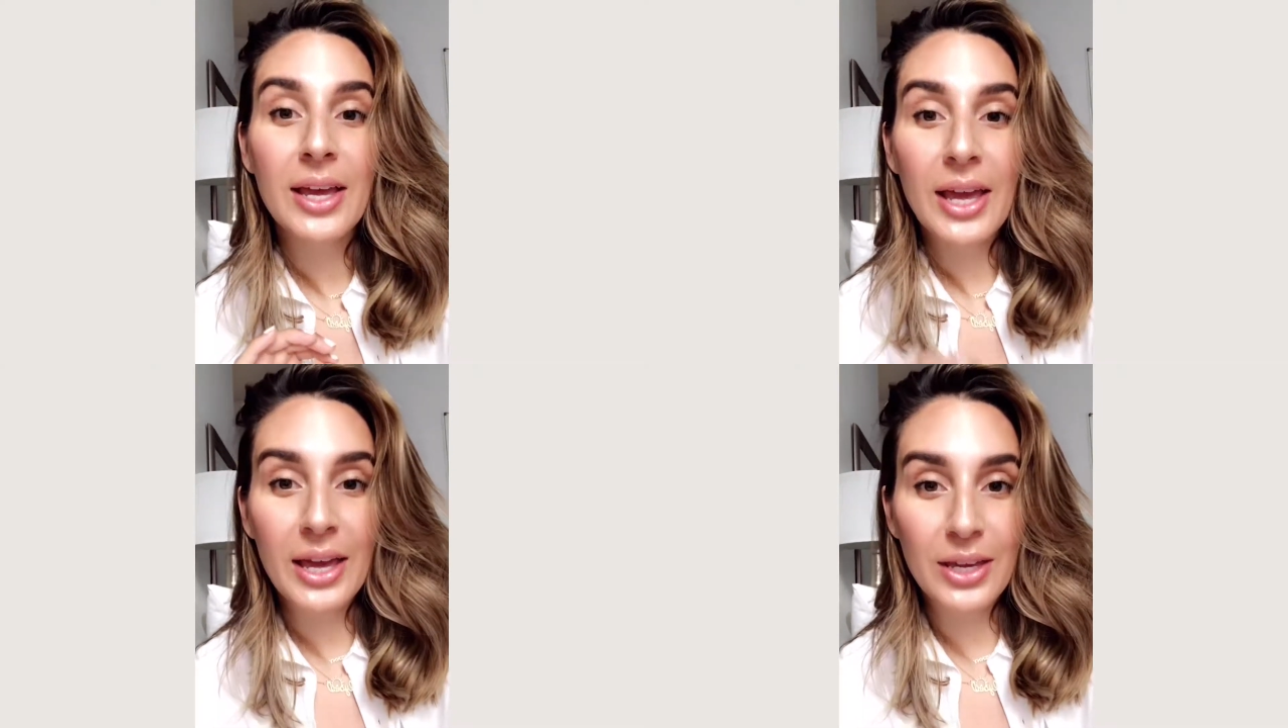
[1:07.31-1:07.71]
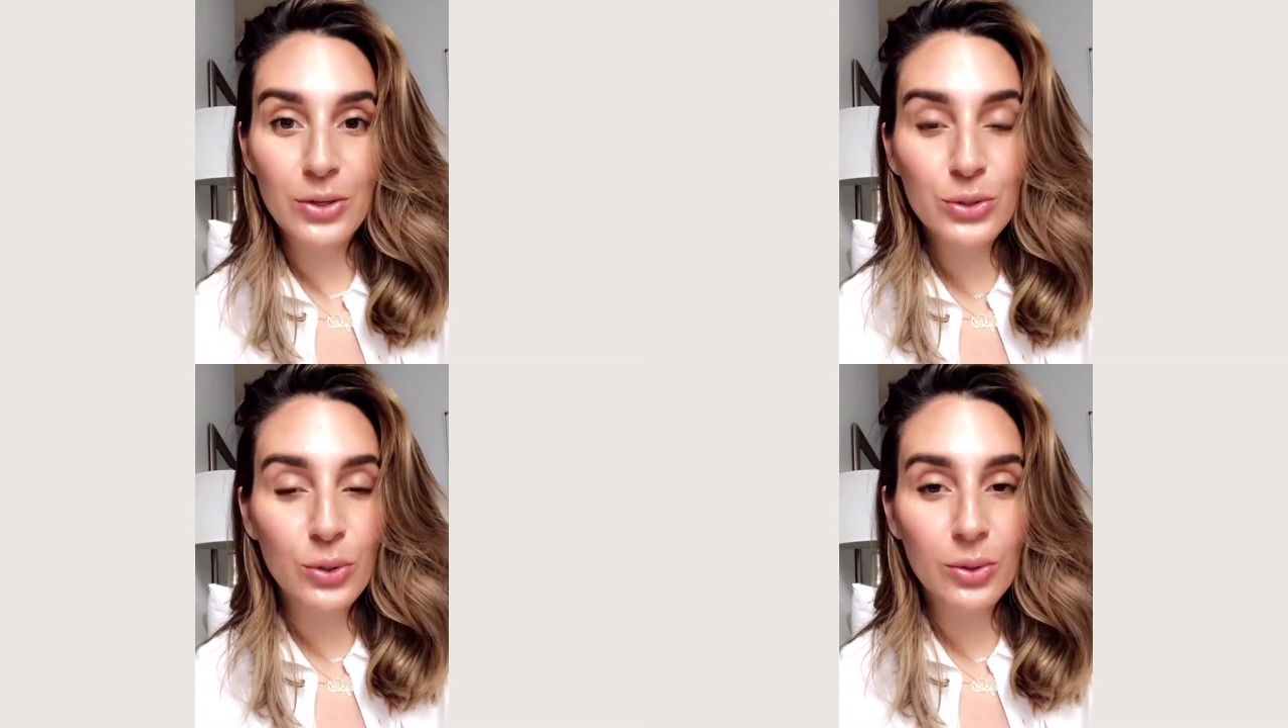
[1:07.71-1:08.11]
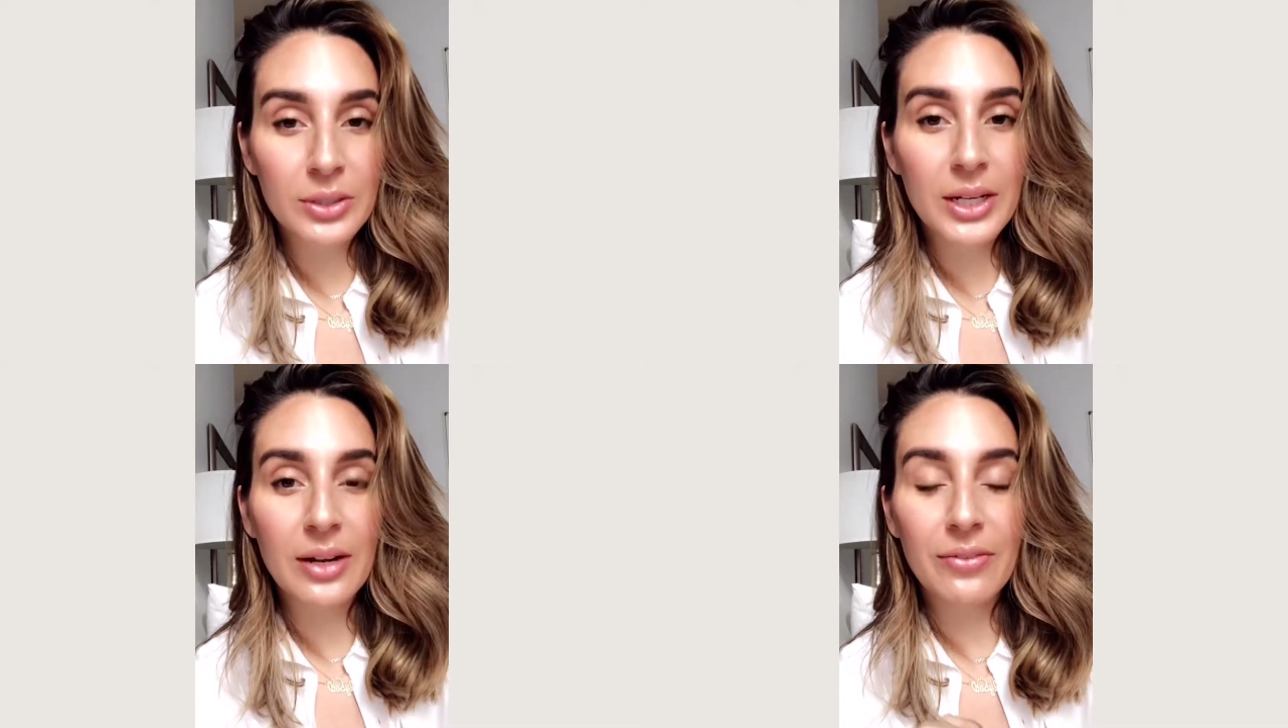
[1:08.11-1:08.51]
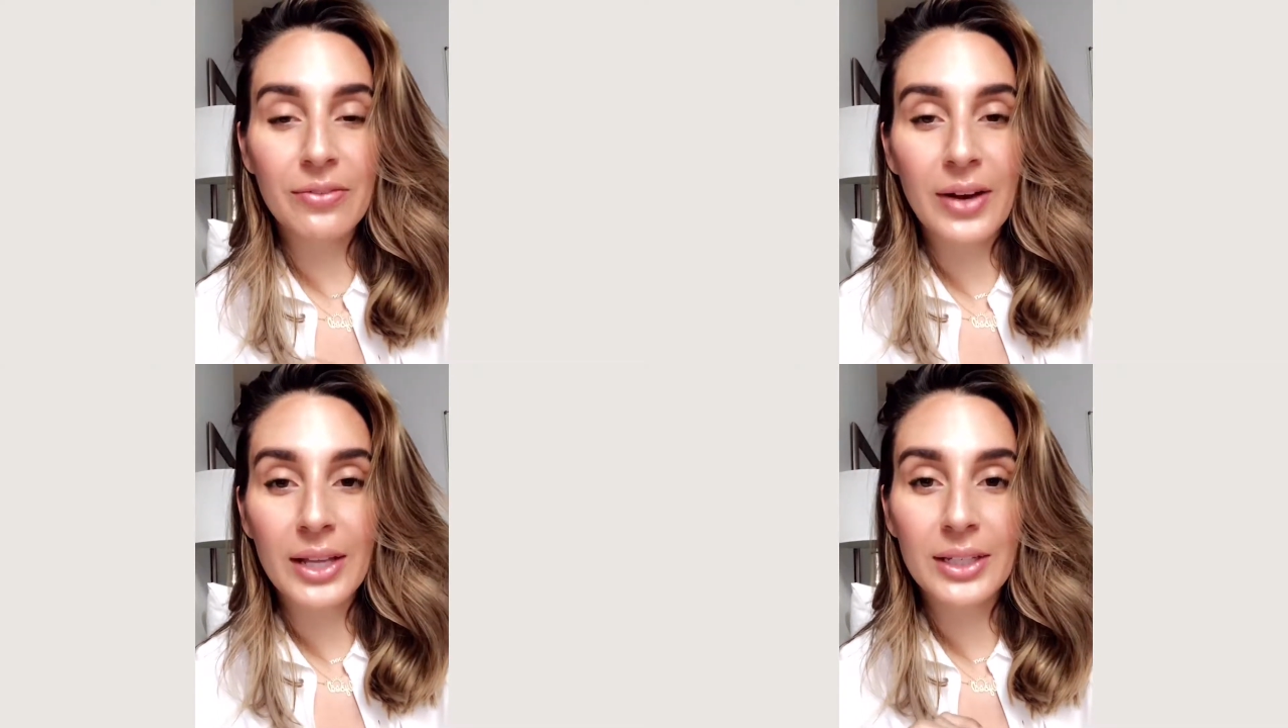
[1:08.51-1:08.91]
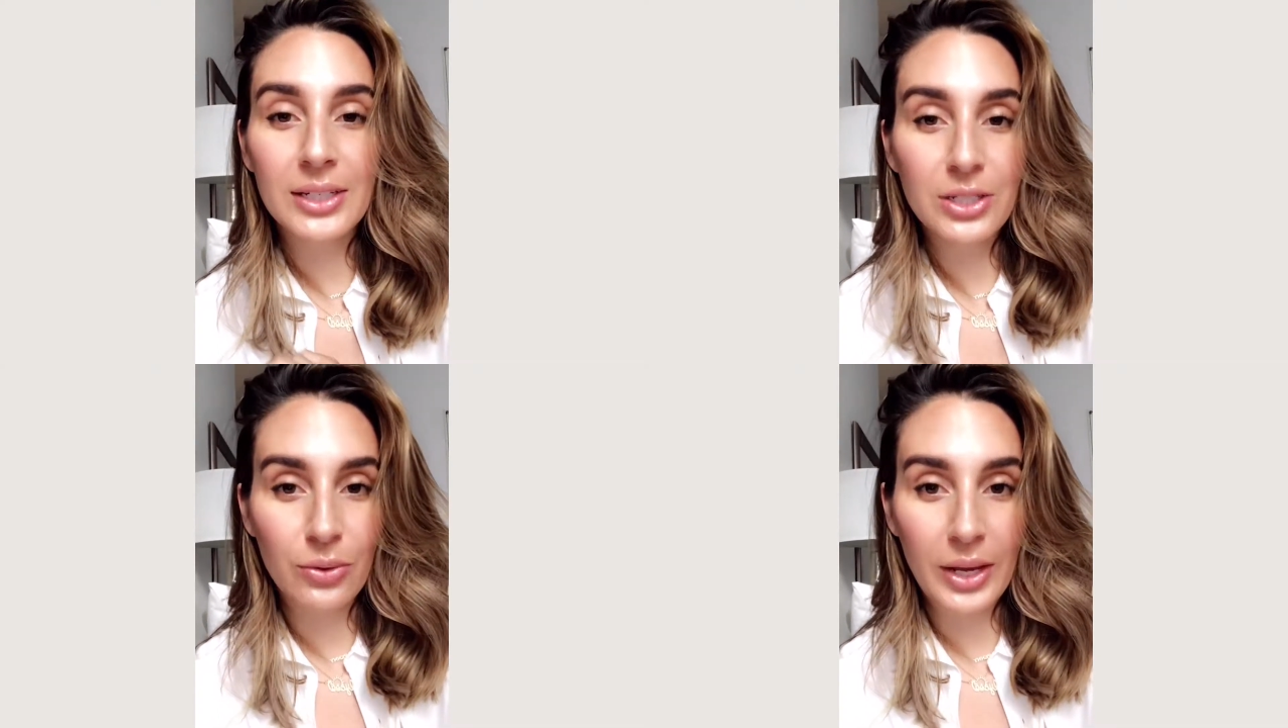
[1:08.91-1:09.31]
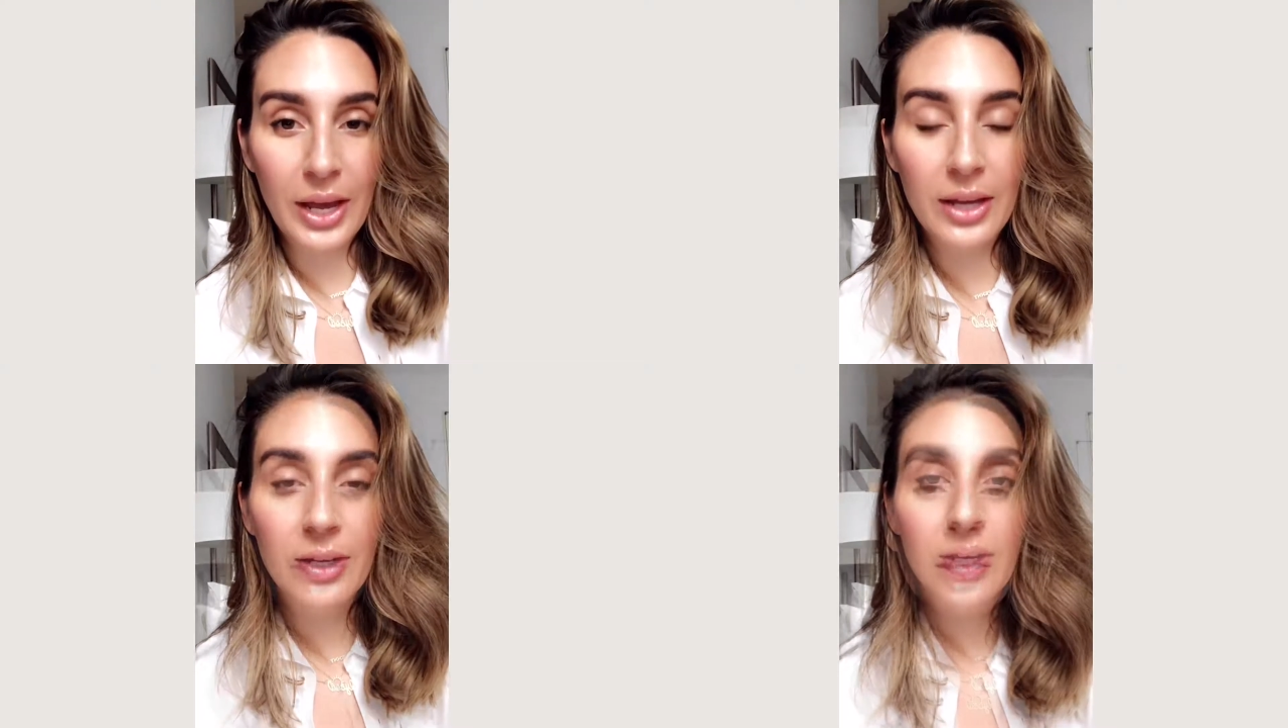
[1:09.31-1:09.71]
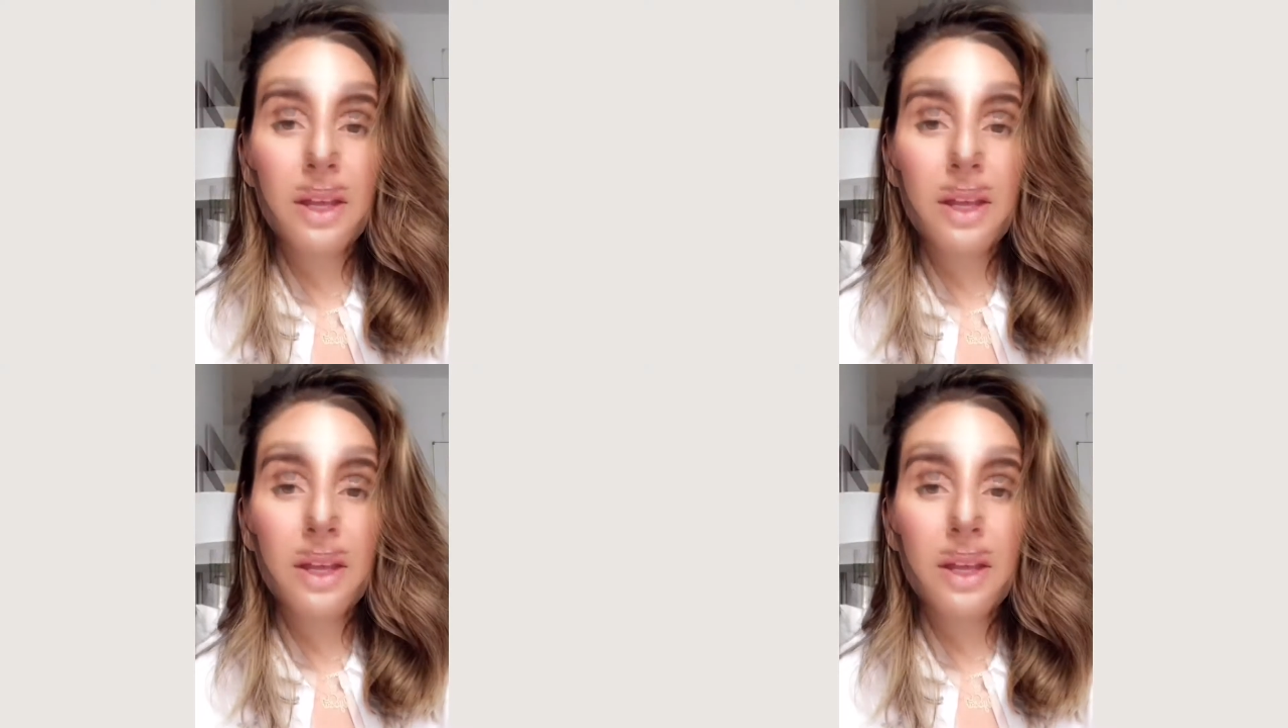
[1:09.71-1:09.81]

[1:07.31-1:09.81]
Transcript: 8 years old, and I'm finally doing it.